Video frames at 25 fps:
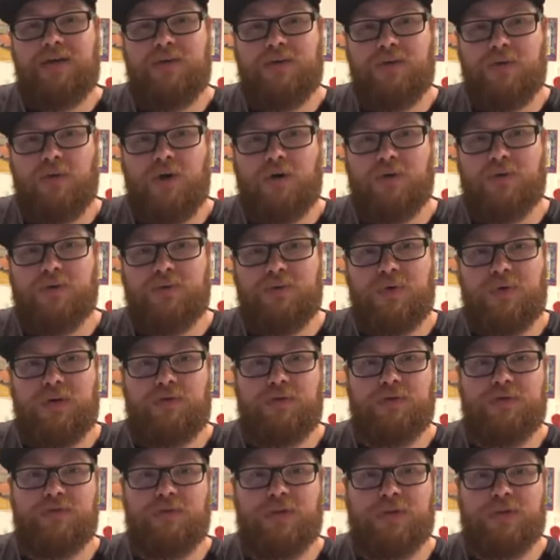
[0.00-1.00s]
You always want to
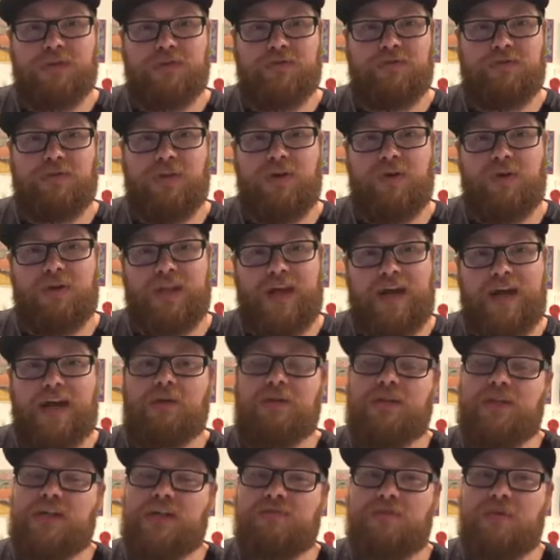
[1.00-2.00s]
restrict the flow on the
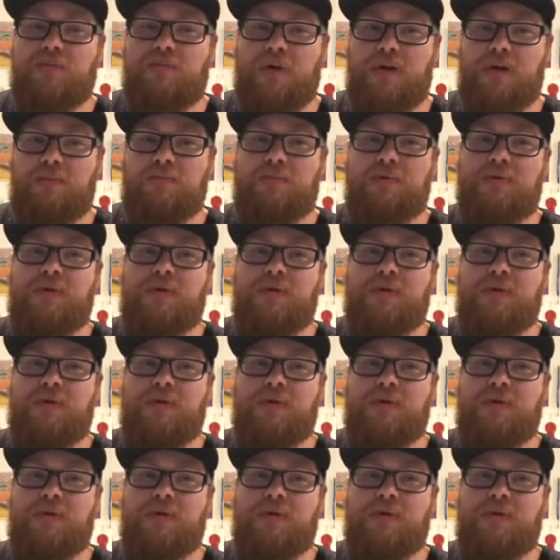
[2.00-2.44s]
outlet of the pump.